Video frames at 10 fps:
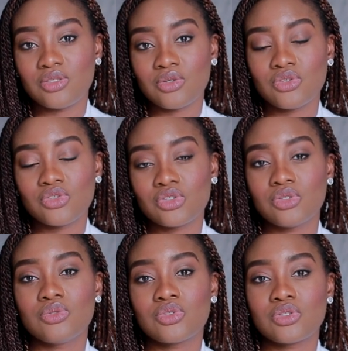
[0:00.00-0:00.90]
You can
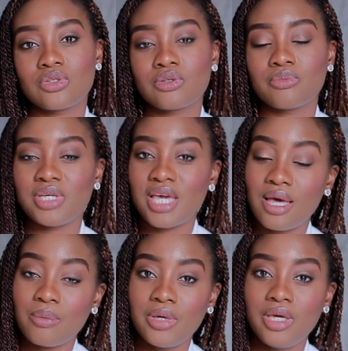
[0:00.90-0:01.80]
choose to be
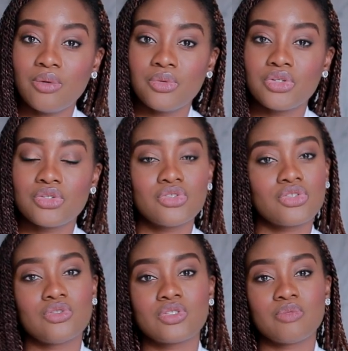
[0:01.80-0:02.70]
happy or you can
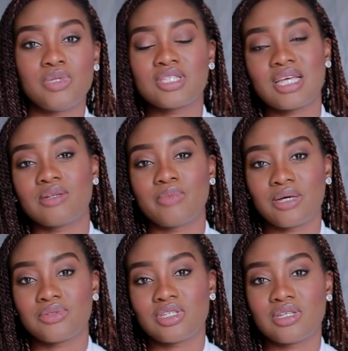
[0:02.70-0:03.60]
choose to be sad sad
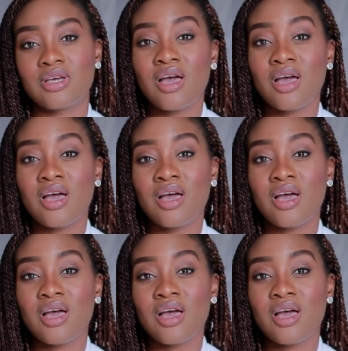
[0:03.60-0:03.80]
about it,